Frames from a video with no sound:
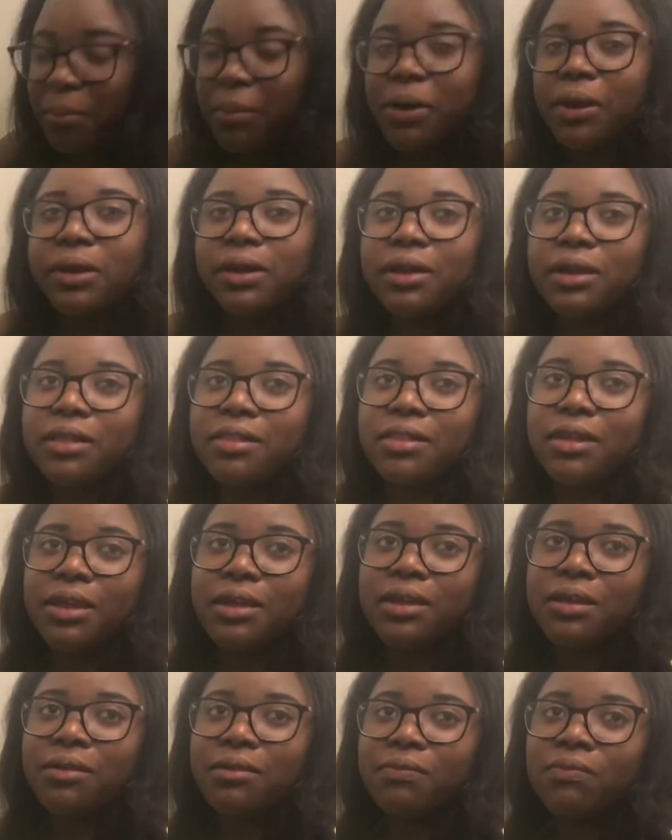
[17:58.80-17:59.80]
Market is
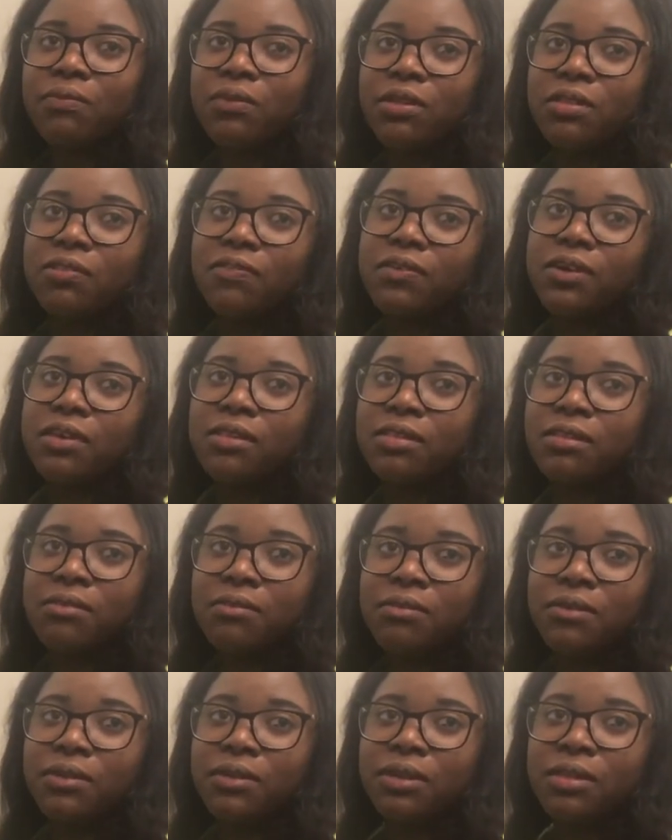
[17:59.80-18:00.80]
like this
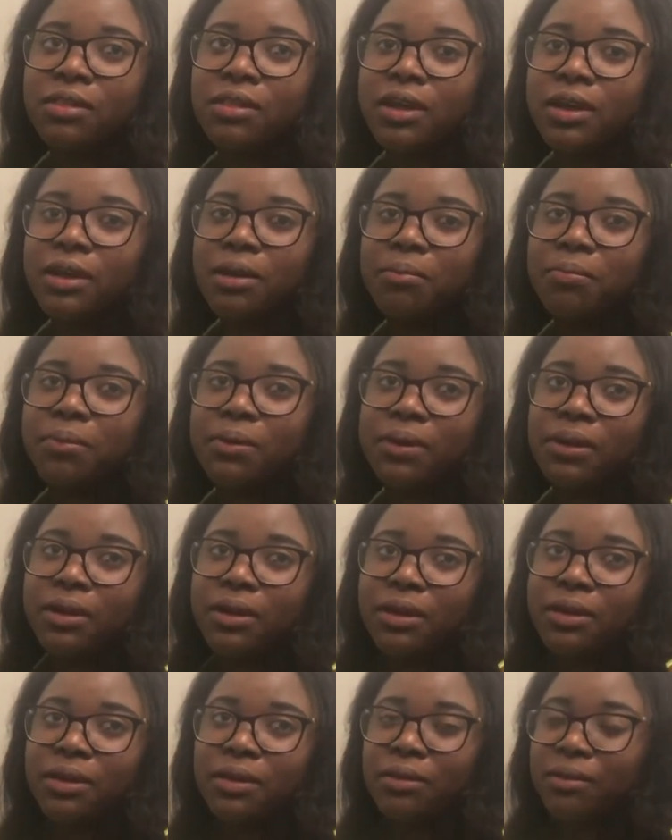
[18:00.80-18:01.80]
festival. It's like a
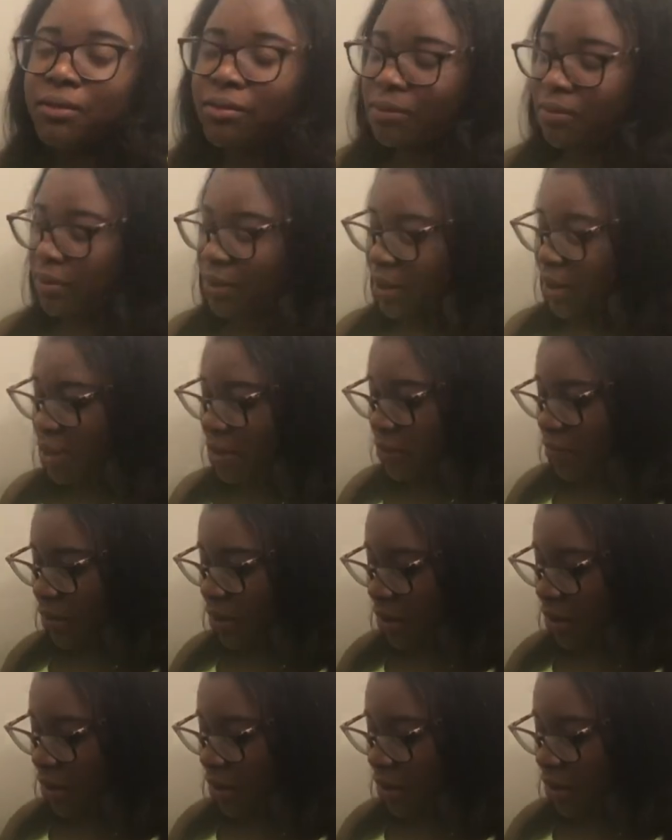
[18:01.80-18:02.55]
party. You leave the